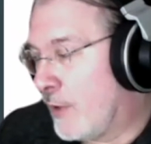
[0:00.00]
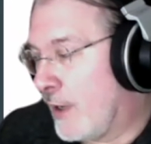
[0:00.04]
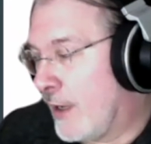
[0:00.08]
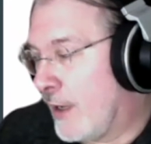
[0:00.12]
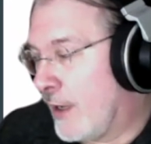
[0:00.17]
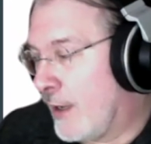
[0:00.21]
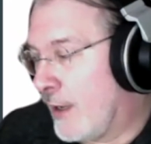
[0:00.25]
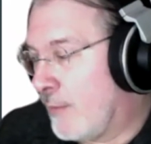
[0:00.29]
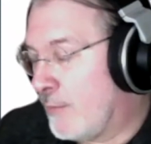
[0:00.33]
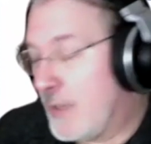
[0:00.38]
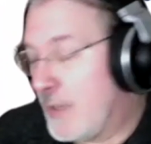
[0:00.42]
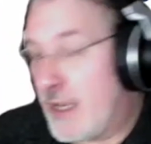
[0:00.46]

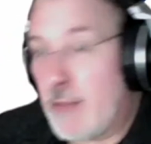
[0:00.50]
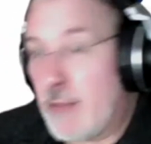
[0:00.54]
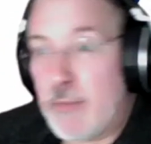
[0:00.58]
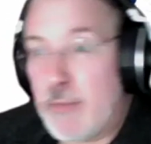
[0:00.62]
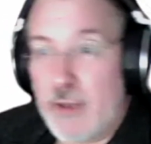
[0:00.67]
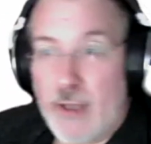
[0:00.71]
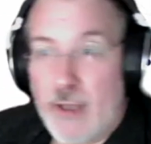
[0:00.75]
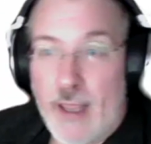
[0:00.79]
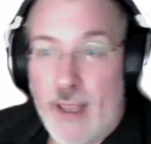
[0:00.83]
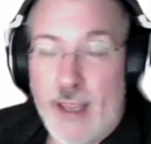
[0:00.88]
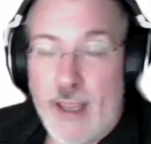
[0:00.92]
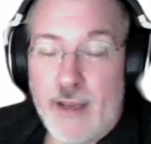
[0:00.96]

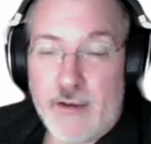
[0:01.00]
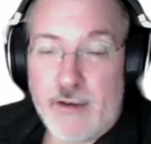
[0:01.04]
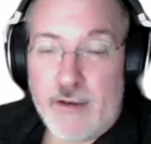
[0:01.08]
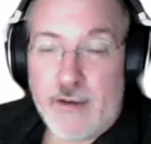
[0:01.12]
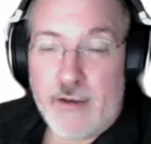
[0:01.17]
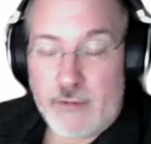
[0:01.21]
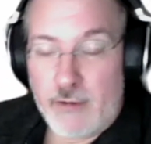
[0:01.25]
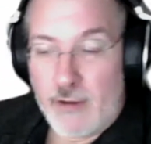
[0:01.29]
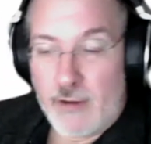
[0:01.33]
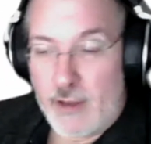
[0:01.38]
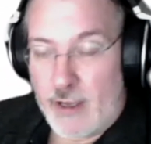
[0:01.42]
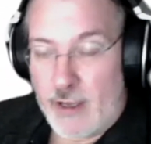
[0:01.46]
manipulate,
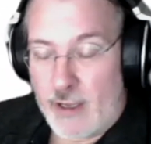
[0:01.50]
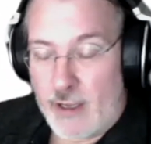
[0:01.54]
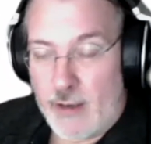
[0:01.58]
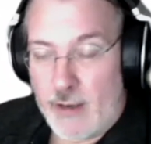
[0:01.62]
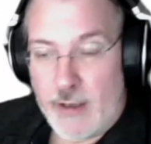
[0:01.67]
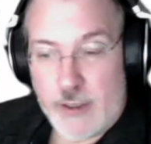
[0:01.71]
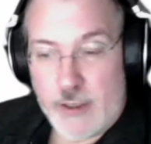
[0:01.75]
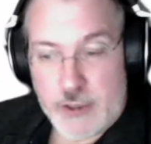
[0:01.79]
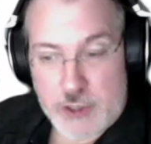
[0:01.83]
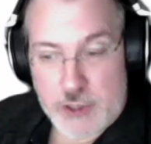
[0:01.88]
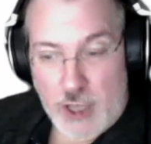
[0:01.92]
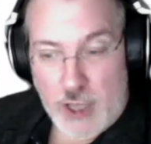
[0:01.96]

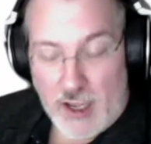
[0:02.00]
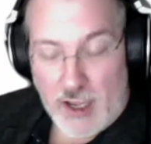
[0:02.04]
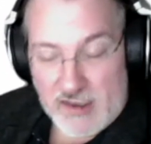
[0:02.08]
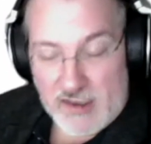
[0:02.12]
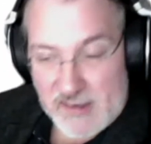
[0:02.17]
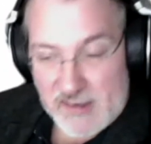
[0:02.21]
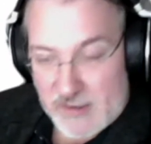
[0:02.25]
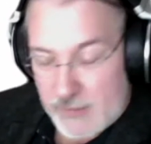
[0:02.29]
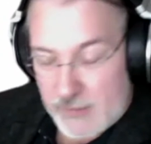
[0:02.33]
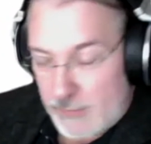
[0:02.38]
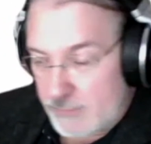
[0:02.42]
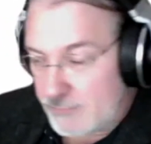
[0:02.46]

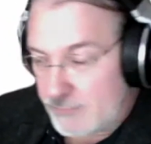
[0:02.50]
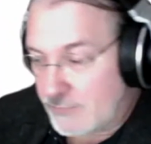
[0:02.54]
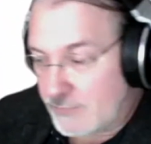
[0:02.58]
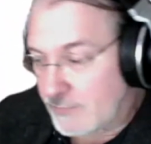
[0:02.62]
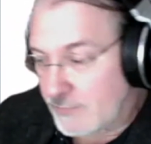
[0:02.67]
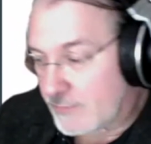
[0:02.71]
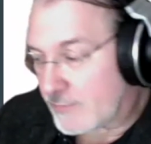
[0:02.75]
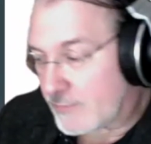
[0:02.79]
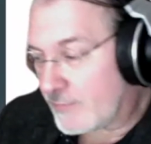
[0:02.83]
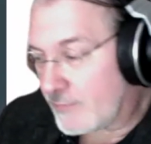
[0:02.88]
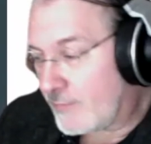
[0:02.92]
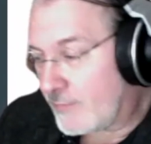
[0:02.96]
adjust,
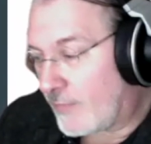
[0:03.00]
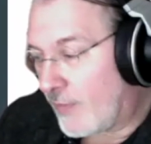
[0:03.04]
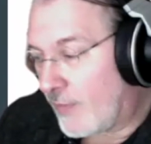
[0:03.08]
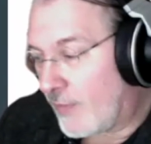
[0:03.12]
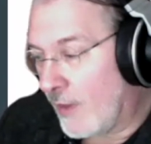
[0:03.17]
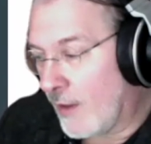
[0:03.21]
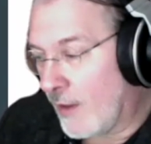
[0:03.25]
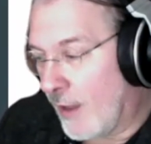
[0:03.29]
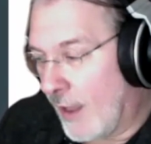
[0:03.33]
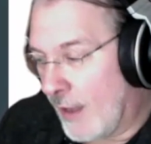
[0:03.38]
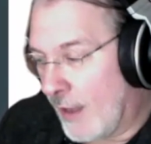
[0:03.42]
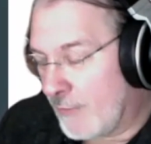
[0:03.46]

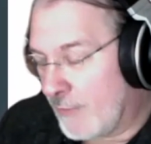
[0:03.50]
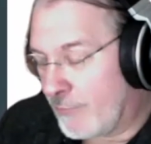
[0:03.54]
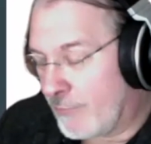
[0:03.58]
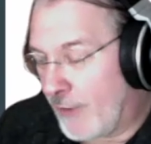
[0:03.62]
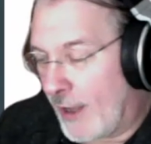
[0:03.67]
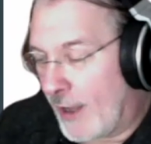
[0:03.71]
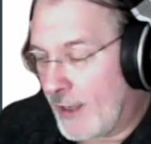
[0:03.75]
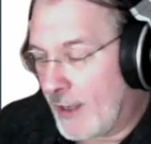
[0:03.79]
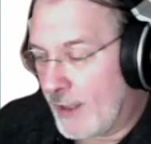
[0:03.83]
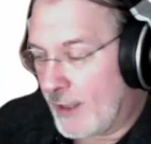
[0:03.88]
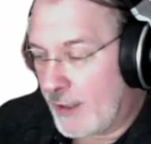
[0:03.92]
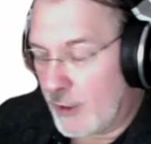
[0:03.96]
and
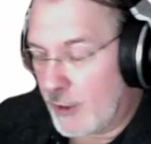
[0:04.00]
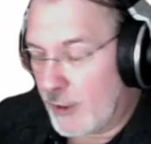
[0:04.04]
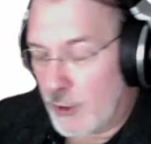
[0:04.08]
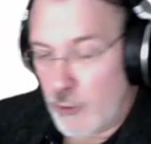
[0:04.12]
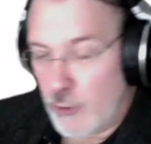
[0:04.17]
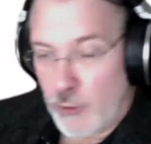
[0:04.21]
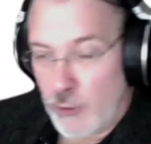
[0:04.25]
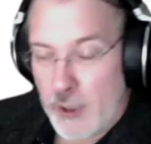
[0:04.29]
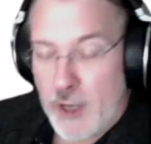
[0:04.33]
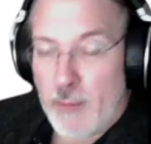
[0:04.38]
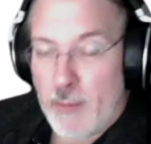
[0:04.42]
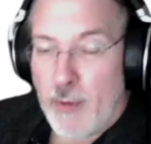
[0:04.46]
finally
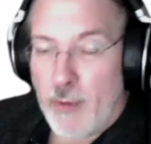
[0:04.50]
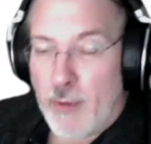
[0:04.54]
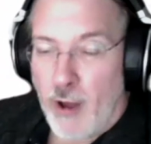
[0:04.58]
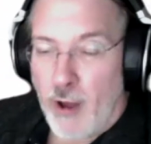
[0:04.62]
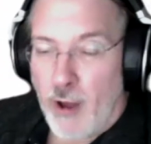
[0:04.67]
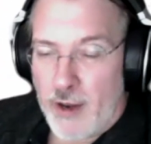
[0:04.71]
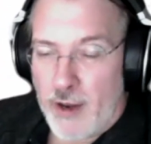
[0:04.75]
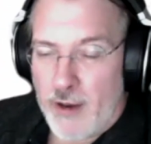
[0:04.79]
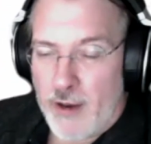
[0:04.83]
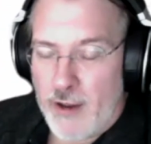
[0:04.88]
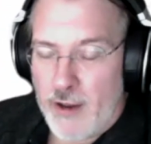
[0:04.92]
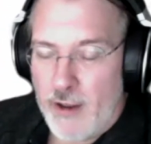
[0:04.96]
agree
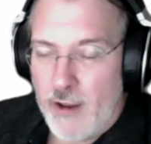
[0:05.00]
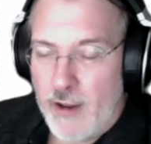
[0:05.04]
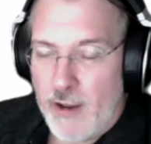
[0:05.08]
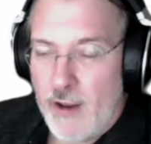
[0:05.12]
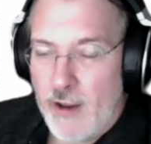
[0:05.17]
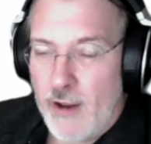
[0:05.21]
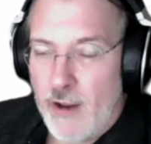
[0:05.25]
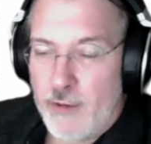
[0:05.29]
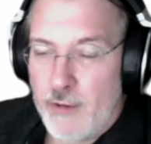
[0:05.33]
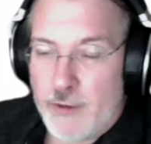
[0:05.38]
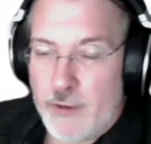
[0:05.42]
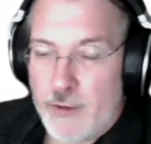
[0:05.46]
upon
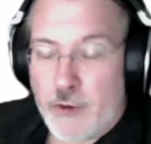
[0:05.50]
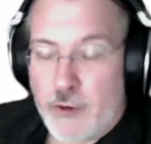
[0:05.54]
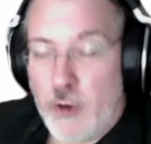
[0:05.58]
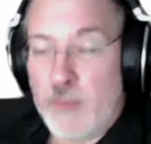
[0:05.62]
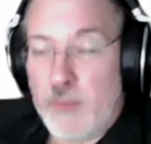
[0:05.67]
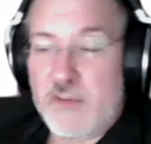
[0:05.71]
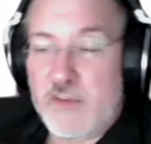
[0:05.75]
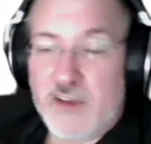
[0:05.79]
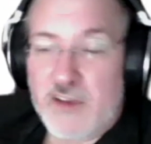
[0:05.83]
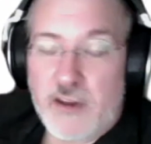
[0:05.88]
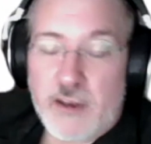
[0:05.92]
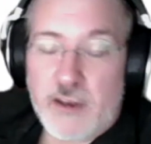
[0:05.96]
the
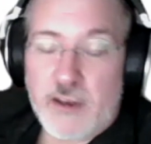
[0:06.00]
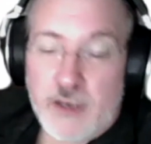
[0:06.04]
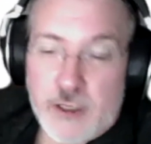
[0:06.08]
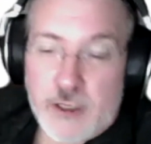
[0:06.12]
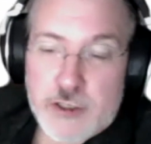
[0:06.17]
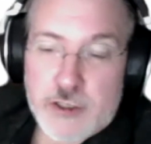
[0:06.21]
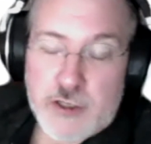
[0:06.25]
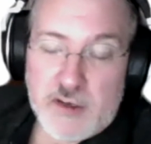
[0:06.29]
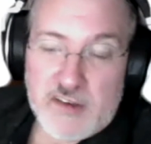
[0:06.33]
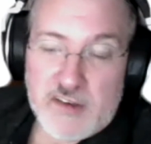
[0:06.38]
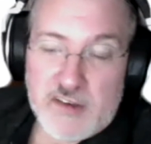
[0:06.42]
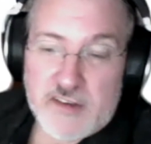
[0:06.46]
terms and
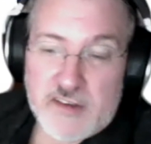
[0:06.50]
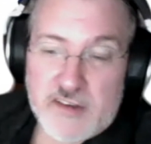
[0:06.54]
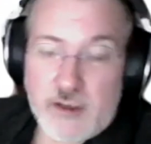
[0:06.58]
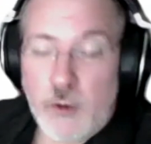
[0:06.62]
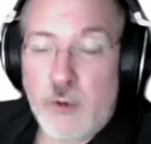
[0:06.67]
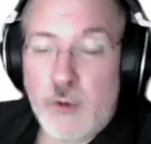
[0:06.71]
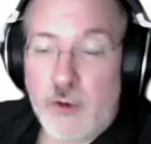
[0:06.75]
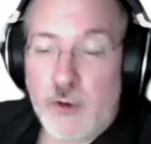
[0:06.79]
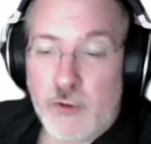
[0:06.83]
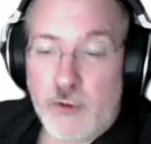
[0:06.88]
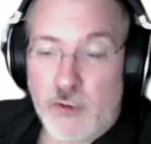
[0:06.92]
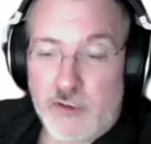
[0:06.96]
conditions that
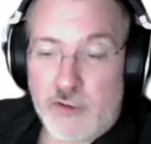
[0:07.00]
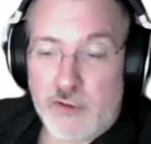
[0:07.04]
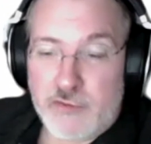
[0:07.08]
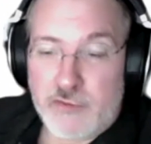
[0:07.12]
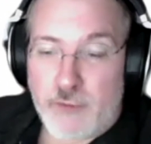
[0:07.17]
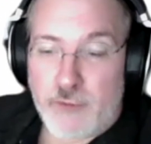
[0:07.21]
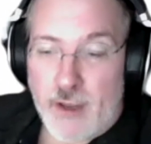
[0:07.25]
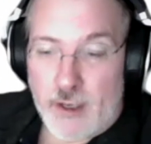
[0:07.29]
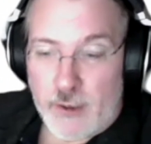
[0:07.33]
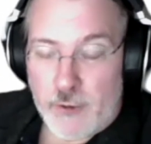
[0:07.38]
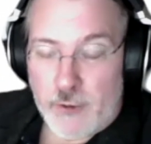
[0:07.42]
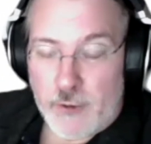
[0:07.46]
go into those
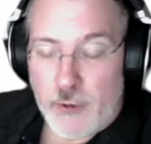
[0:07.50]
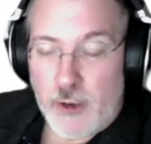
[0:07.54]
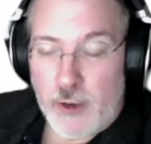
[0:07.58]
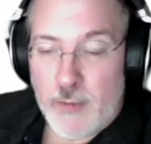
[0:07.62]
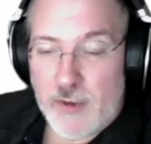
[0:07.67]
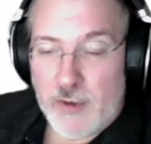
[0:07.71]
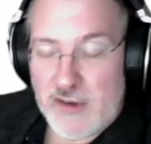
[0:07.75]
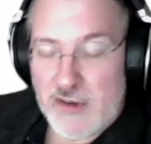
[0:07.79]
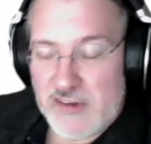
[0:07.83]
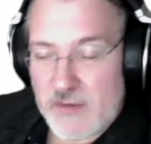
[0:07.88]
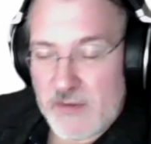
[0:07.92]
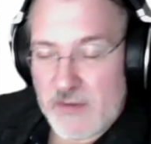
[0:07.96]
final
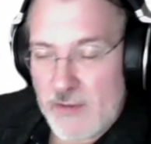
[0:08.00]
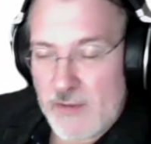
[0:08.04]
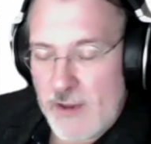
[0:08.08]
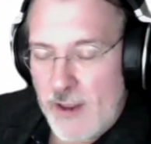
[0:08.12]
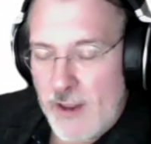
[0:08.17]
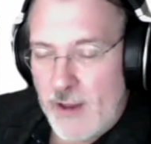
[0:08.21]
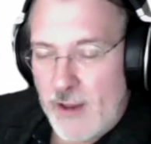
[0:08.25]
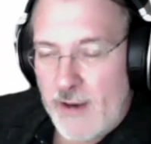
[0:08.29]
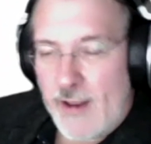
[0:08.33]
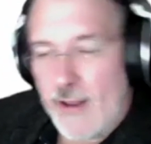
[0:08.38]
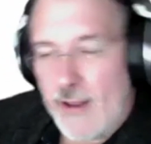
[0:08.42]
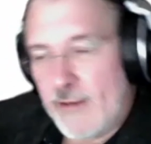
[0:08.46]
agreements.
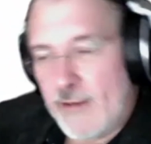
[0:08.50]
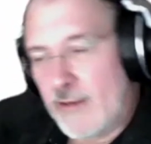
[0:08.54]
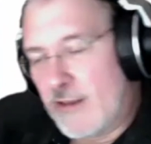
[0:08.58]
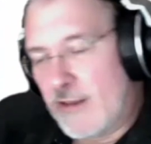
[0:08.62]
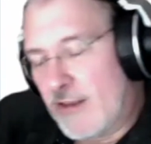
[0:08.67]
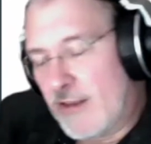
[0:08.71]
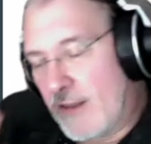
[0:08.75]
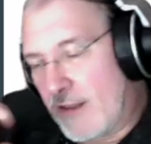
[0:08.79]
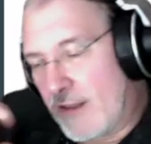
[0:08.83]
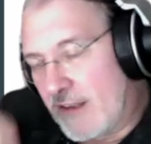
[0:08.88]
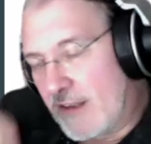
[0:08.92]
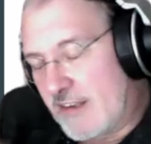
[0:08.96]
Now,
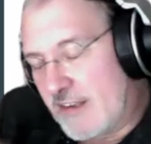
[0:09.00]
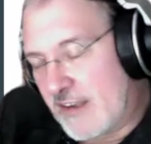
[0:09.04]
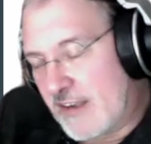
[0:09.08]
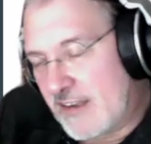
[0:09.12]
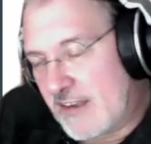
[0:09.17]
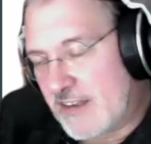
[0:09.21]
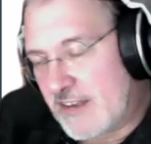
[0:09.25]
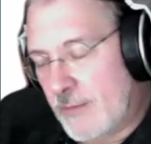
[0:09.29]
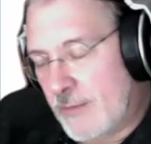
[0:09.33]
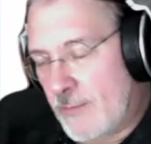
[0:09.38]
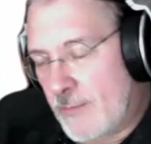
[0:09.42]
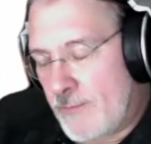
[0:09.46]
the
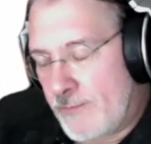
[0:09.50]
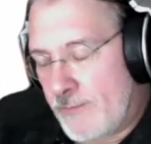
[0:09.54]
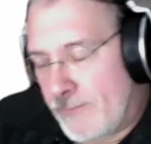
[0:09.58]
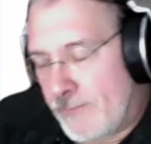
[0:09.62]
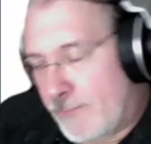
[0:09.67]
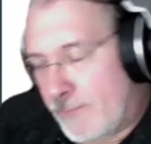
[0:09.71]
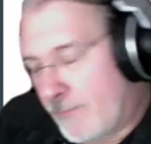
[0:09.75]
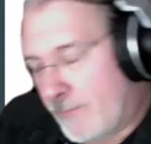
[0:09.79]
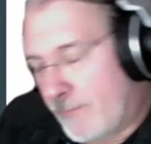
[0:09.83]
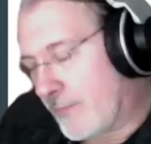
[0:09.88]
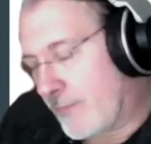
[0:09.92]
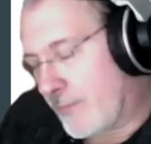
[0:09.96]
system
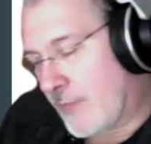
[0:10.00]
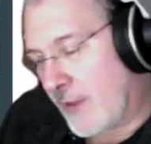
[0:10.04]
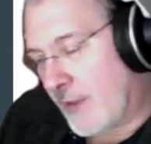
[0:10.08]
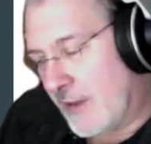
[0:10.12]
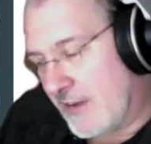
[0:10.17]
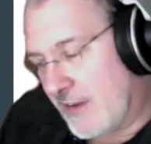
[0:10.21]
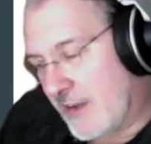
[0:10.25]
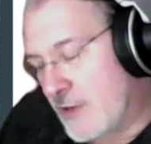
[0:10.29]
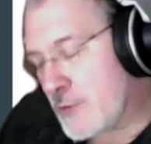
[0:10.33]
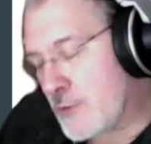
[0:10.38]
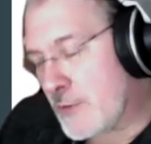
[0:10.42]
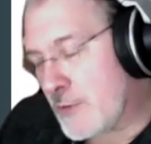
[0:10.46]

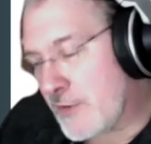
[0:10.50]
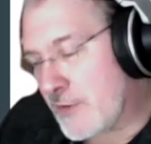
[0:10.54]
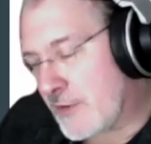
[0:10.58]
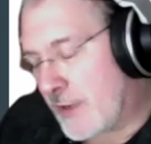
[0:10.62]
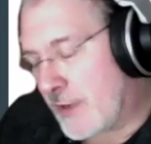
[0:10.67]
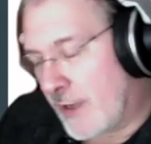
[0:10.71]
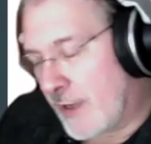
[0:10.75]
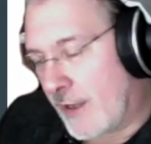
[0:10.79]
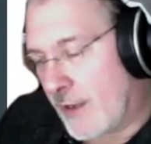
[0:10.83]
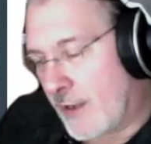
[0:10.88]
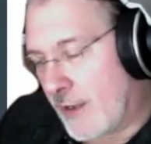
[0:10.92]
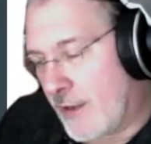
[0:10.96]
is
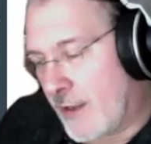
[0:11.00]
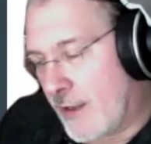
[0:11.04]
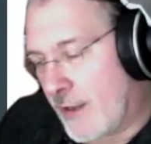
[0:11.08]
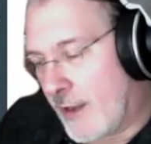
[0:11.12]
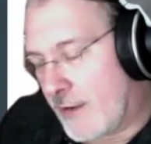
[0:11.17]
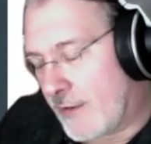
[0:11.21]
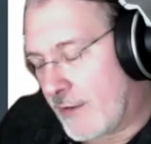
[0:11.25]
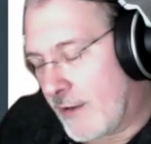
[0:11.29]
interesting in that